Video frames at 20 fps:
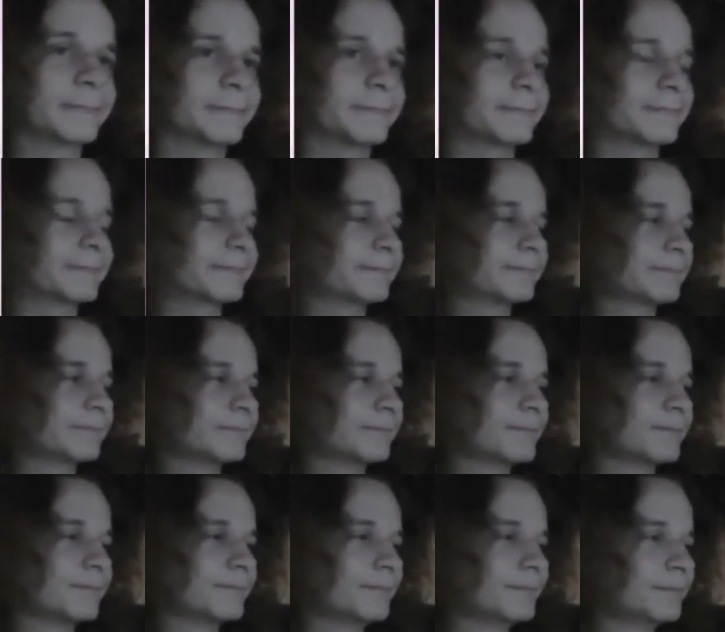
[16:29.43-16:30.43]

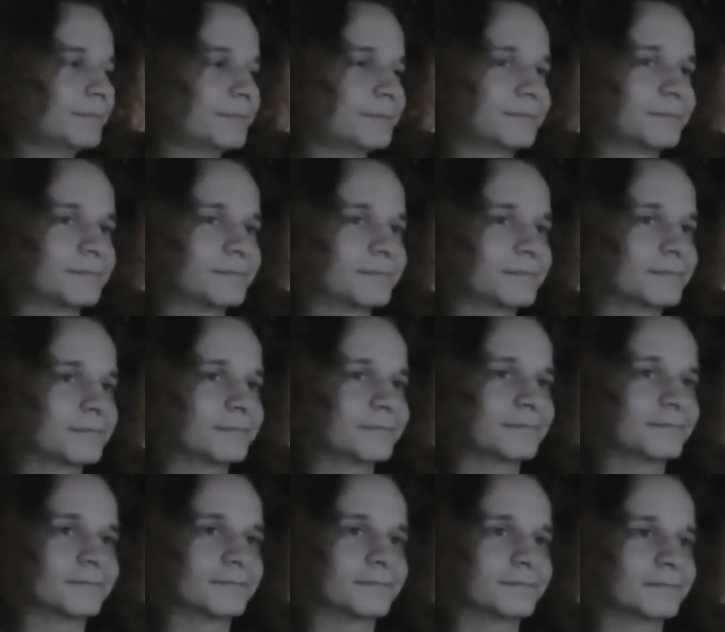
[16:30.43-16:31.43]

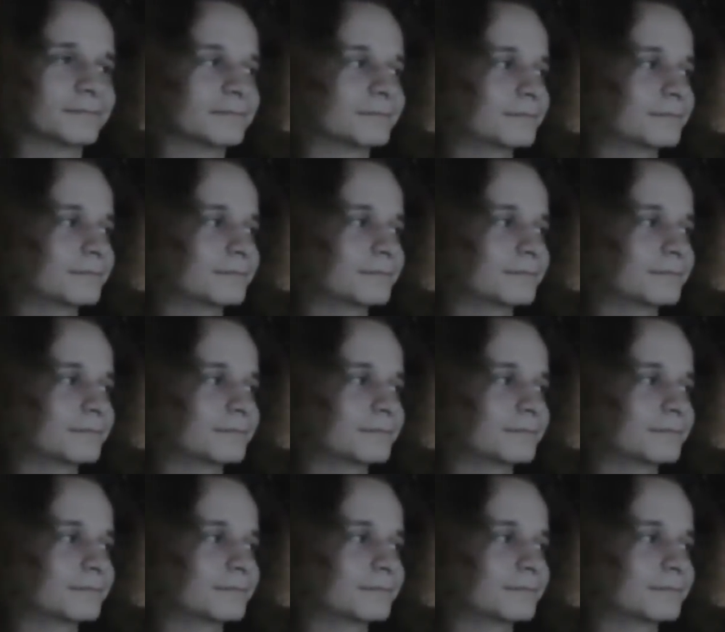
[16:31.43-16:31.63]
Nothing is said.